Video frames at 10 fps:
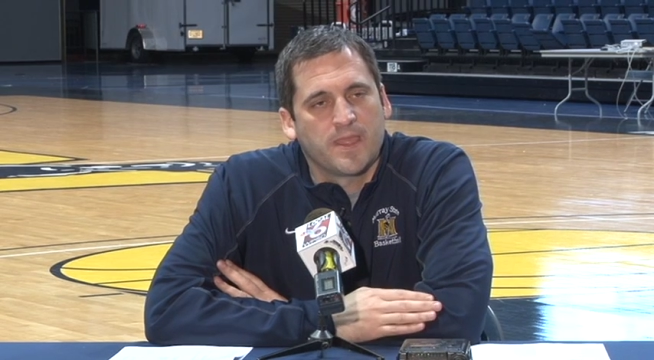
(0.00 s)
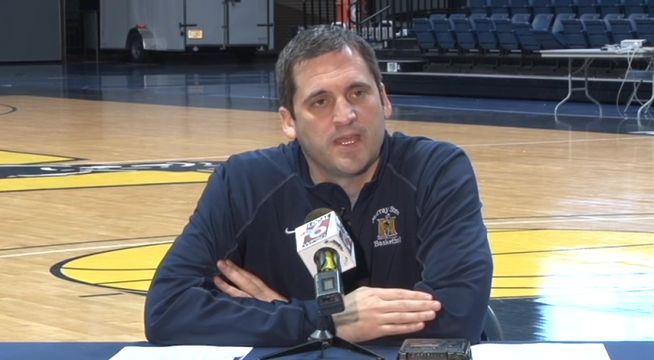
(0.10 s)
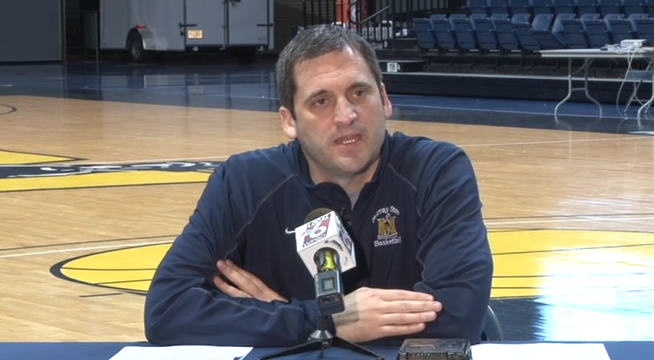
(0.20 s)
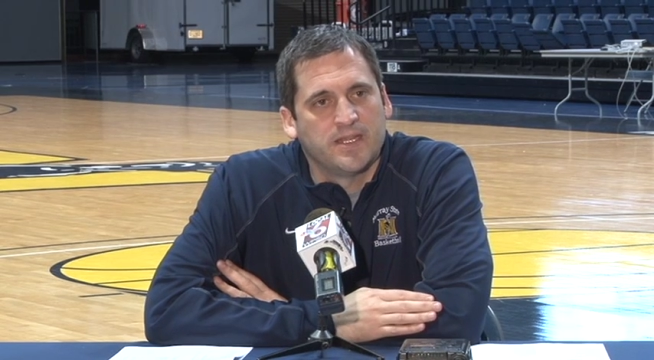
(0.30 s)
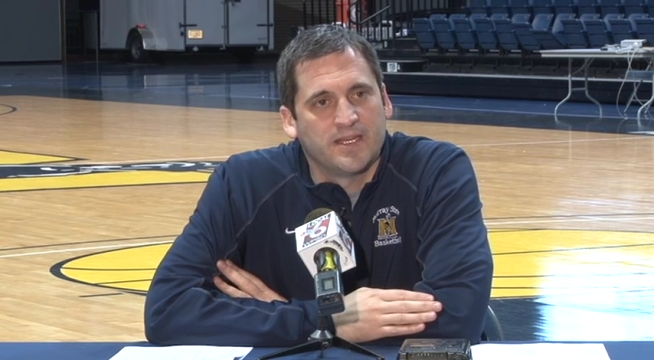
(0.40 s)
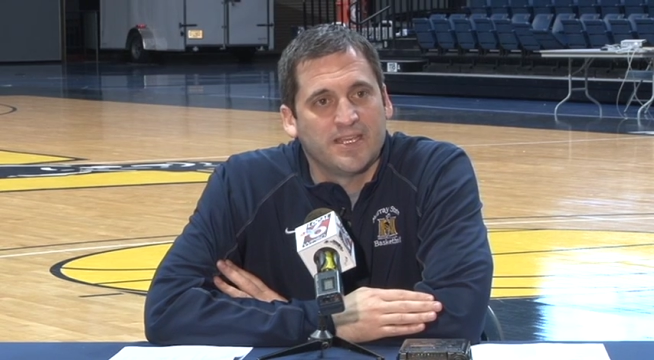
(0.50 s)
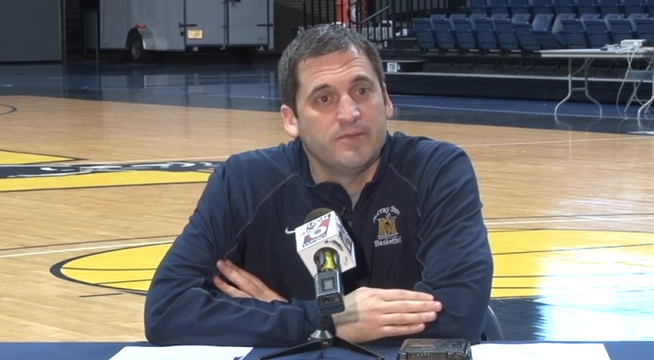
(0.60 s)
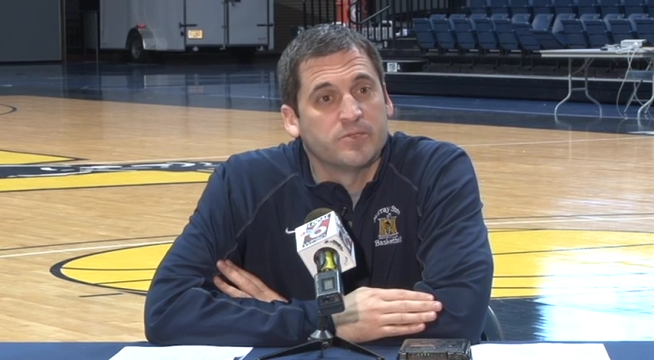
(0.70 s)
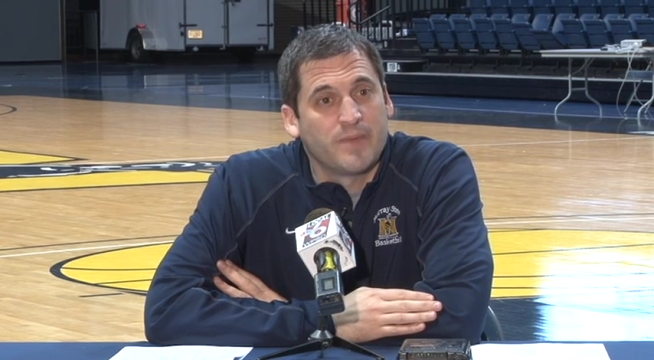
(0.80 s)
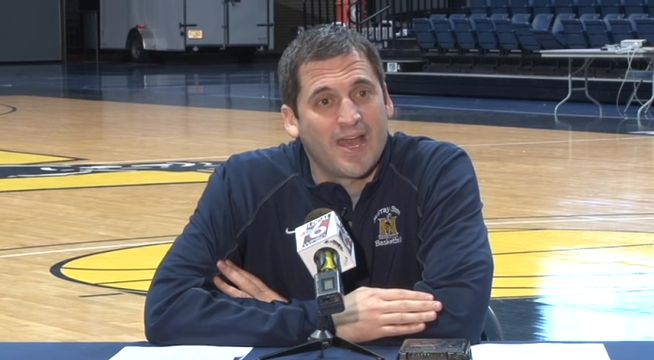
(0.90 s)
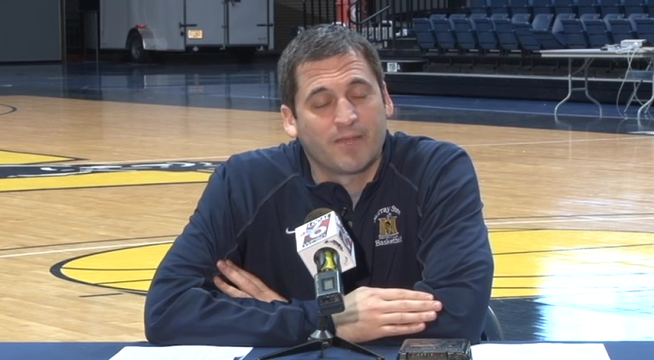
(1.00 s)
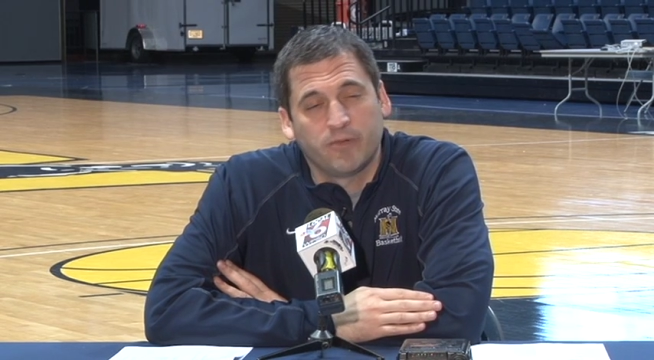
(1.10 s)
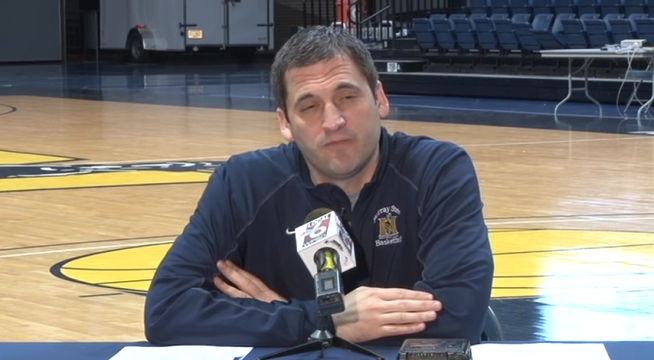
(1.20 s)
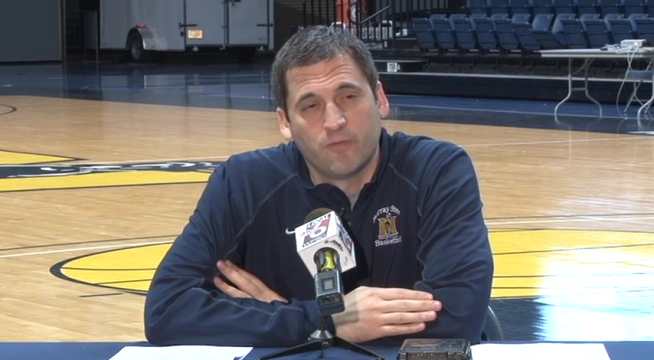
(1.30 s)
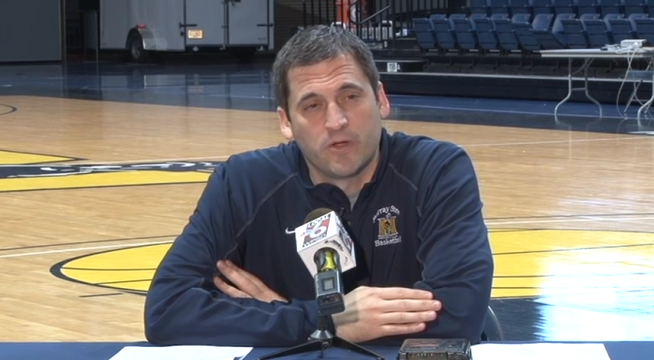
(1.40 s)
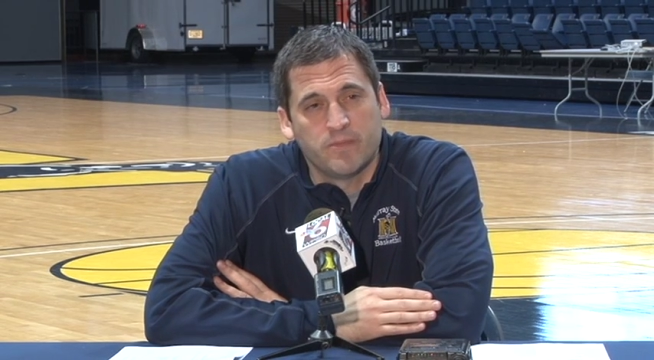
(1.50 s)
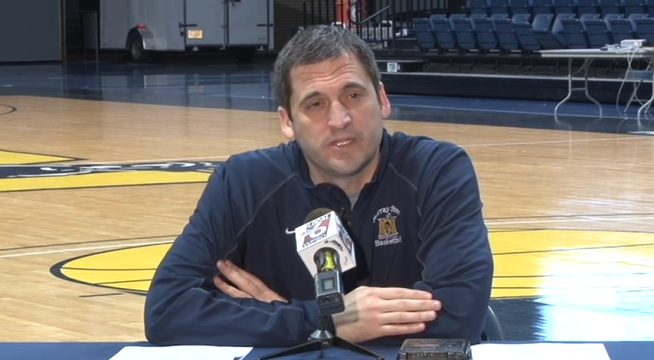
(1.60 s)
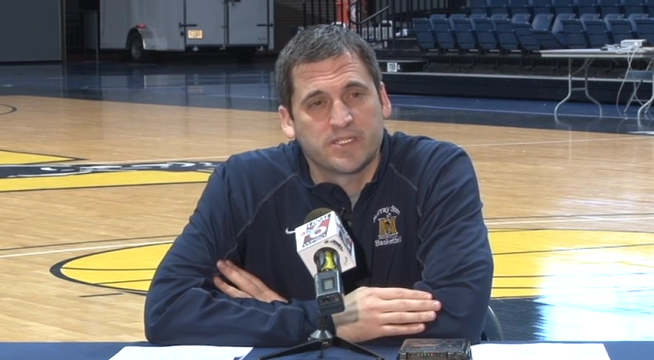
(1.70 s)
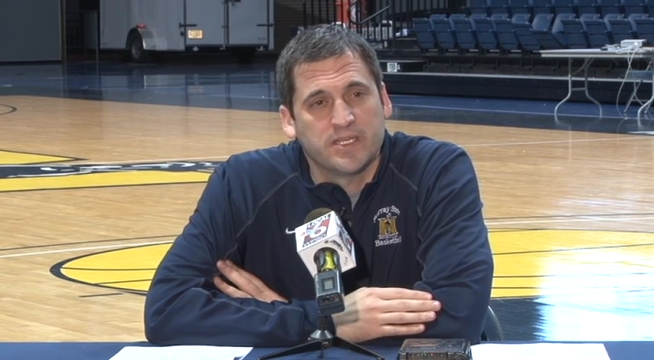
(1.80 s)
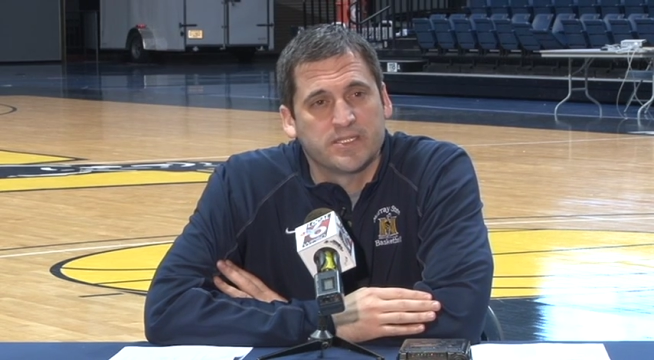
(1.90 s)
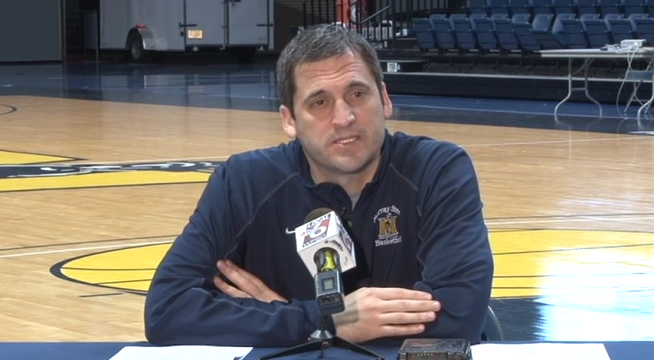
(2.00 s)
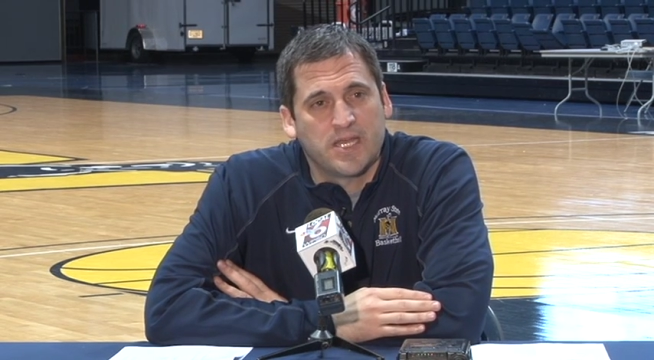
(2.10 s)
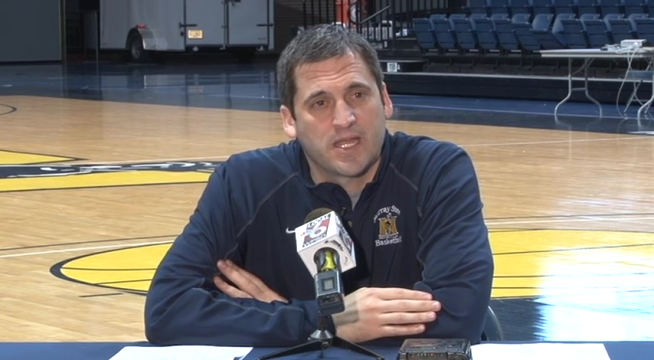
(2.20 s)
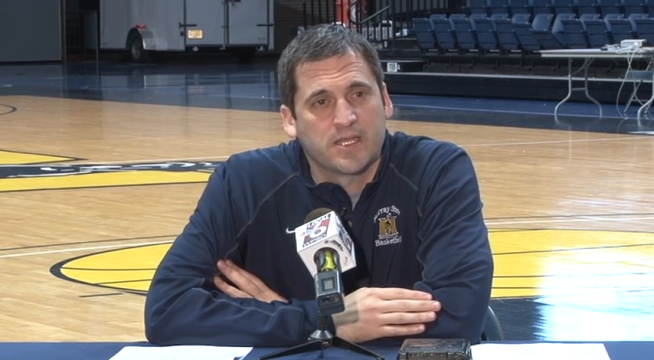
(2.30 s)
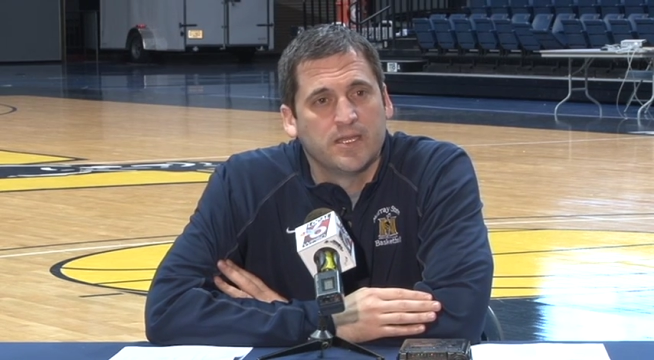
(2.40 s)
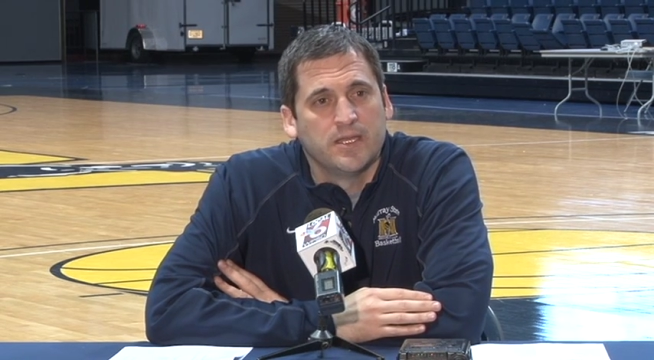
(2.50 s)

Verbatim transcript: And uh, he was back, played 40 minutes against Tech,